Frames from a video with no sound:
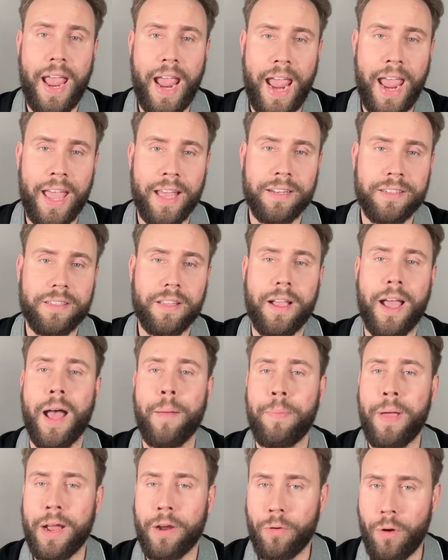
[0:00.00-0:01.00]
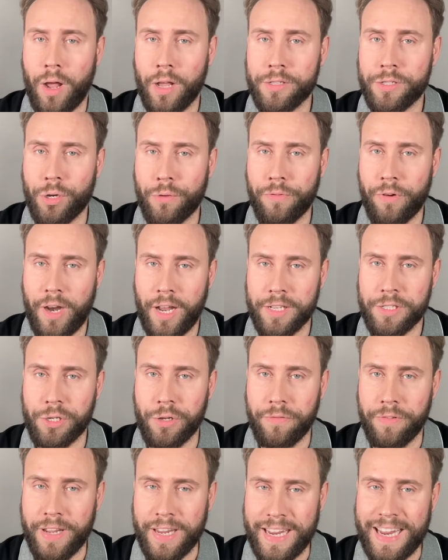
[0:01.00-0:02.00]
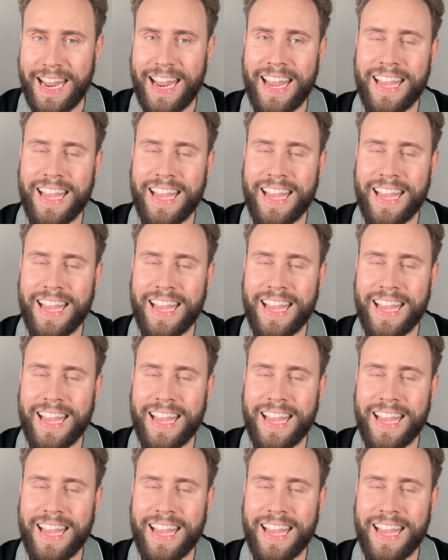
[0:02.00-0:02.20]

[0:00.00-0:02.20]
and the compact crossover SUV